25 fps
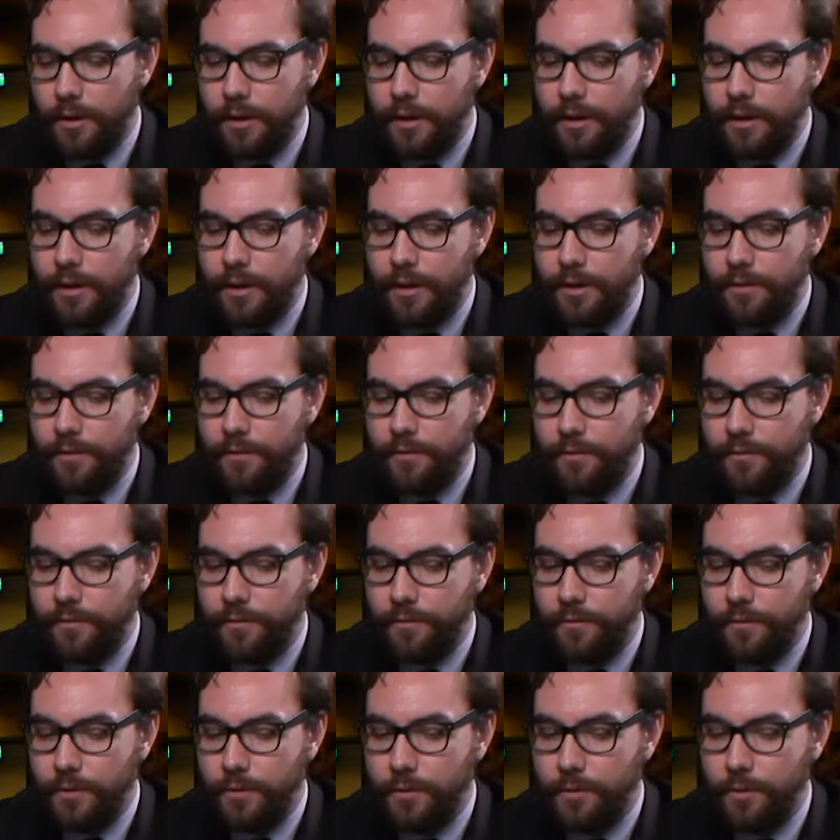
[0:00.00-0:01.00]
if
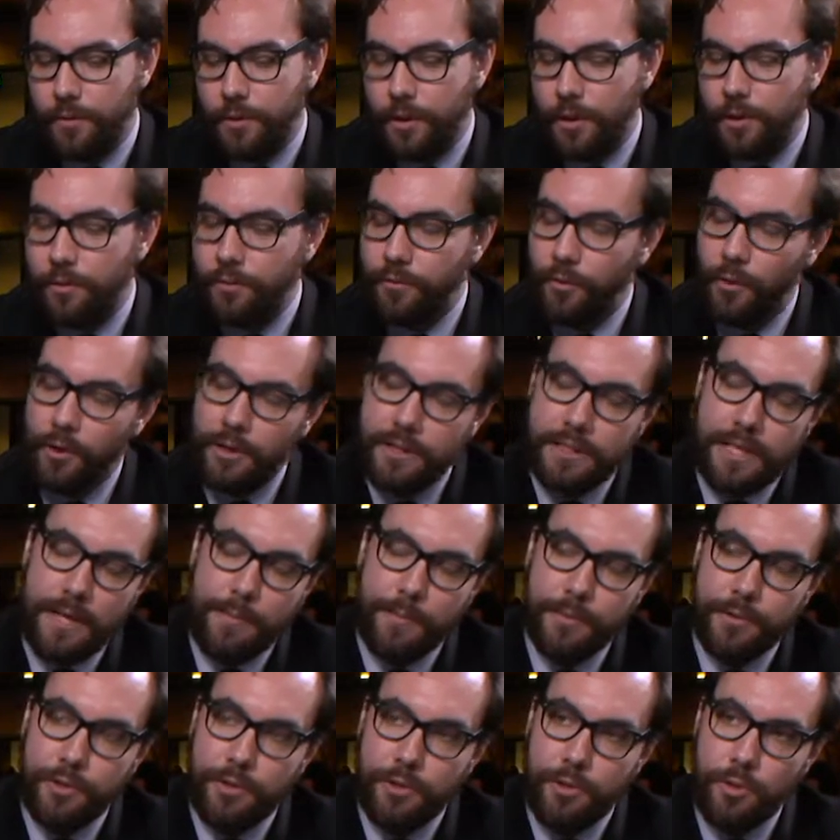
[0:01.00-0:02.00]
you go, for
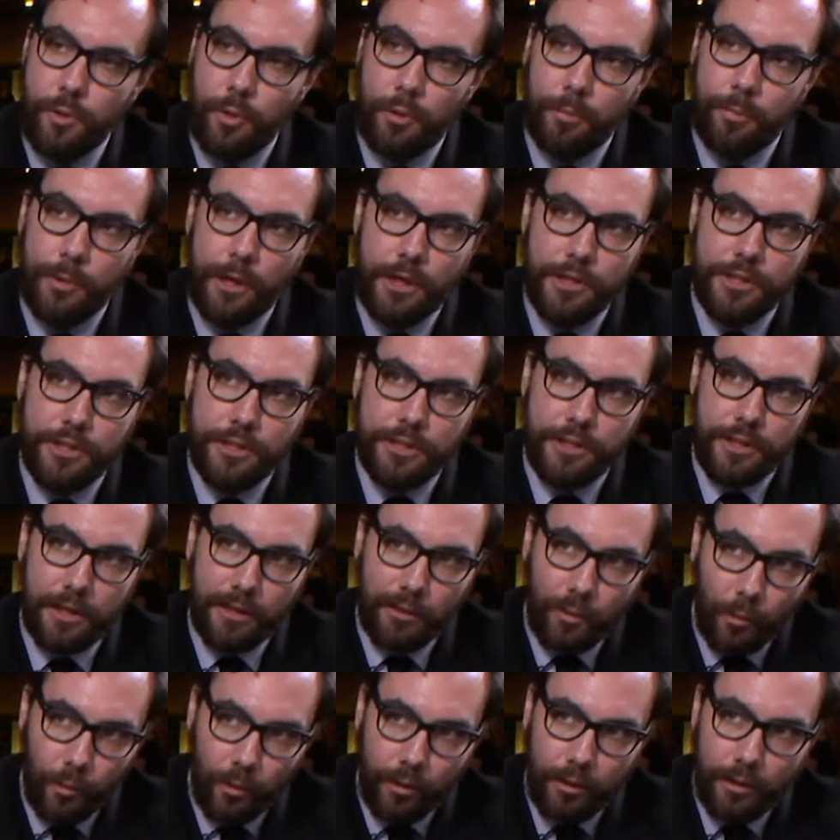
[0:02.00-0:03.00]
example, to
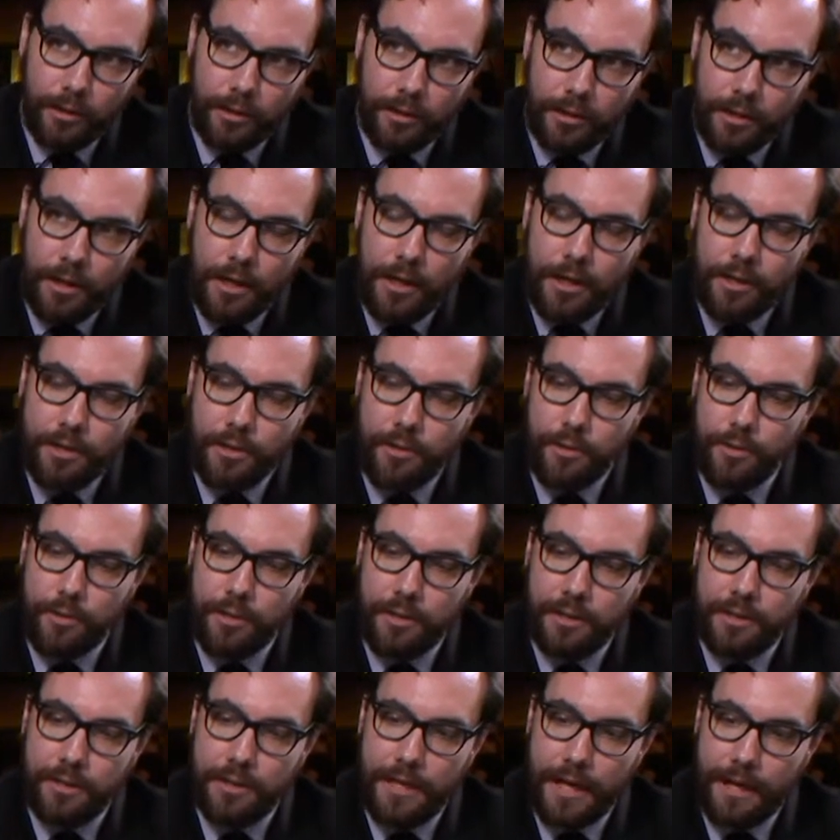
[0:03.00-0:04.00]
torproject.org, you
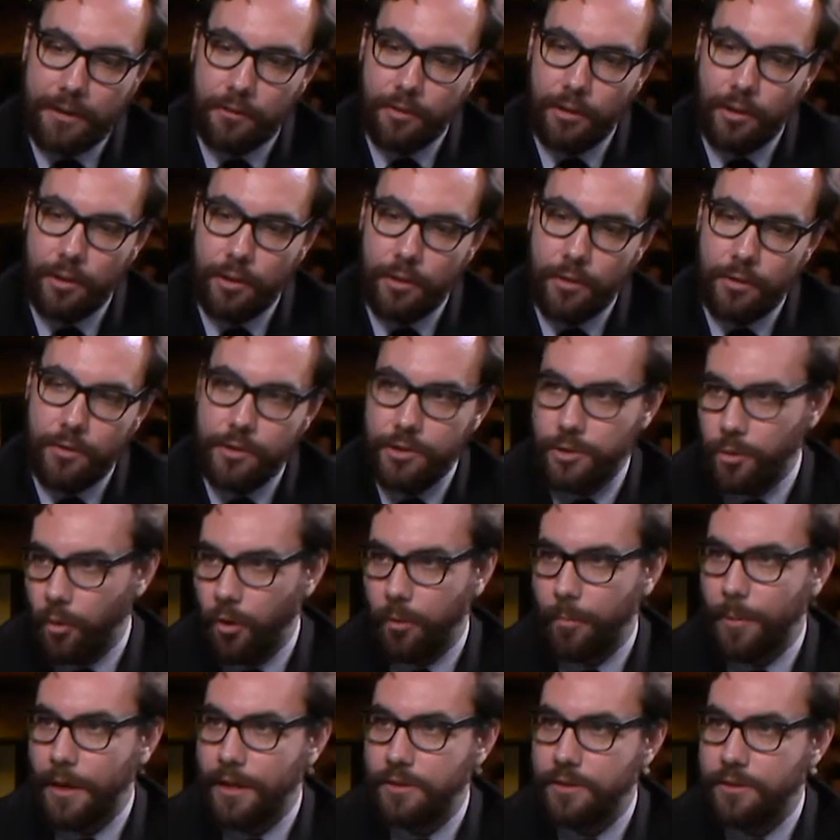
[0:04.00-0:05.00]
can download the Tor
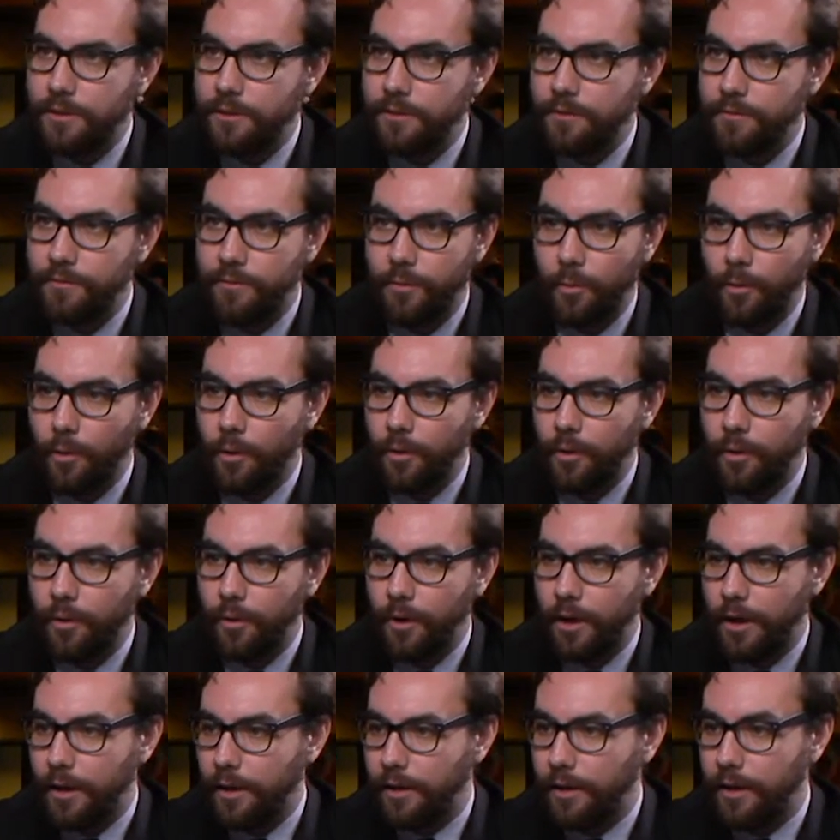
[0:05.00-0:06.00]
browser for
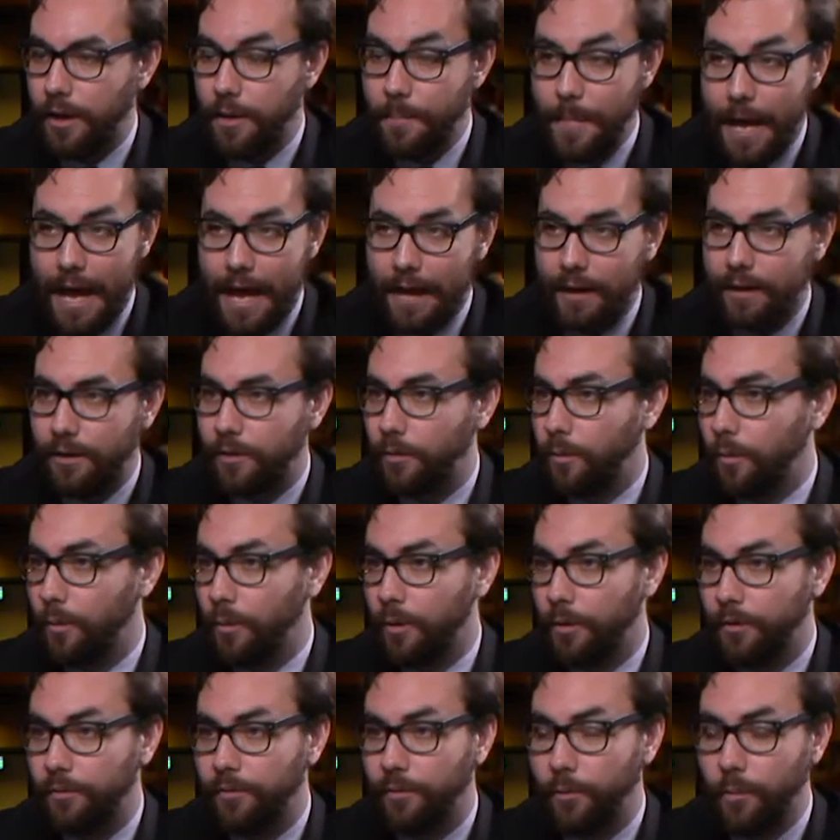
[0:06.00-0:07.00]
a Mac
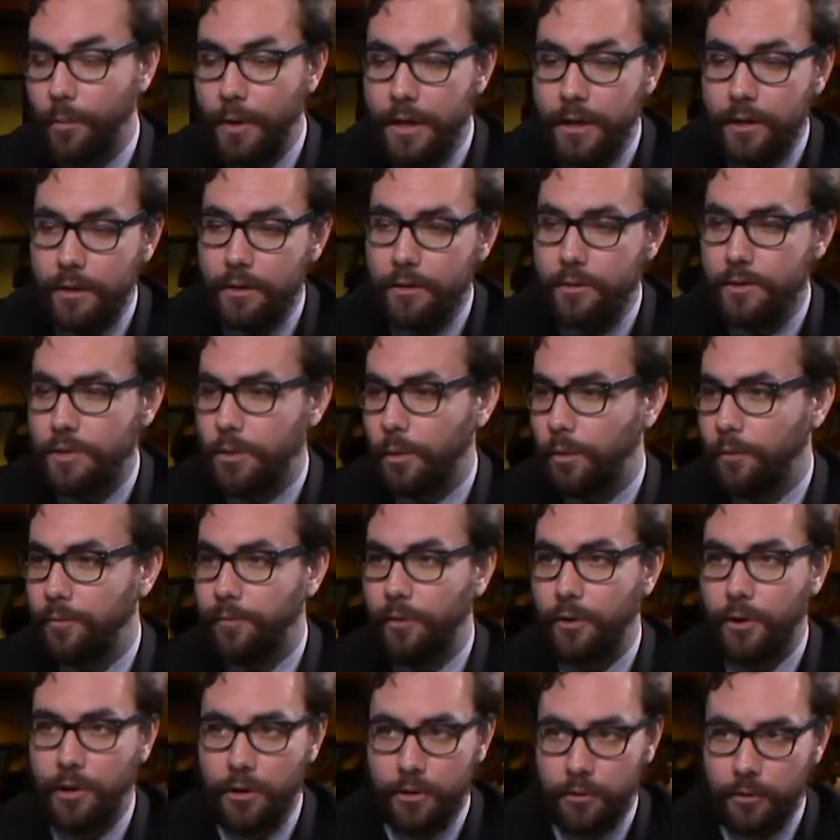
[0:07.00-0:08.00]
or for Windows or for
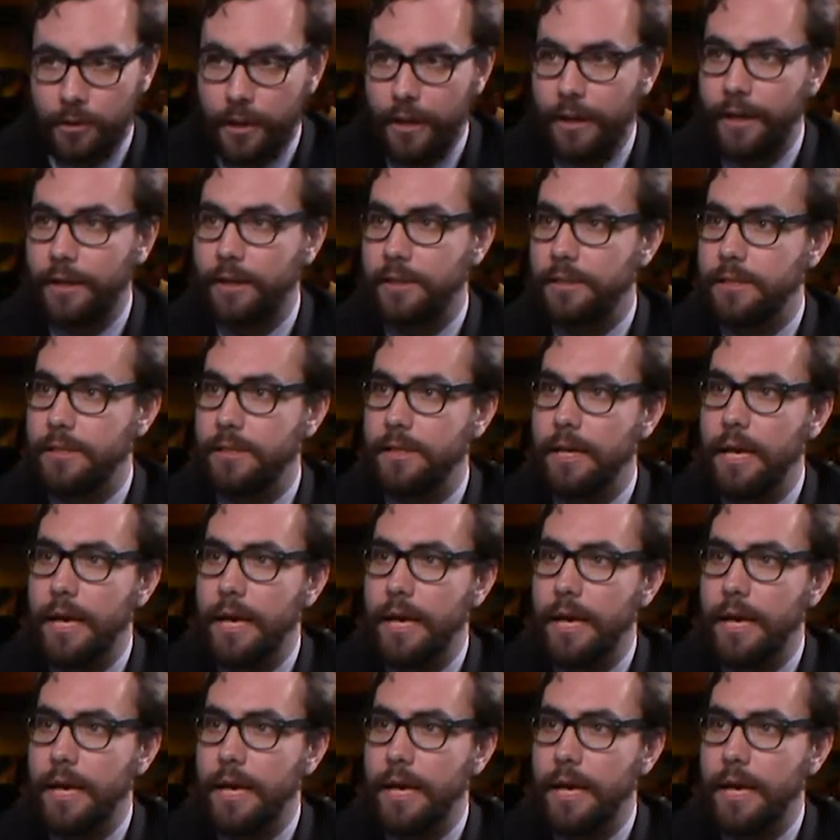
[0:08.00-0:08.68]
GNU Linux,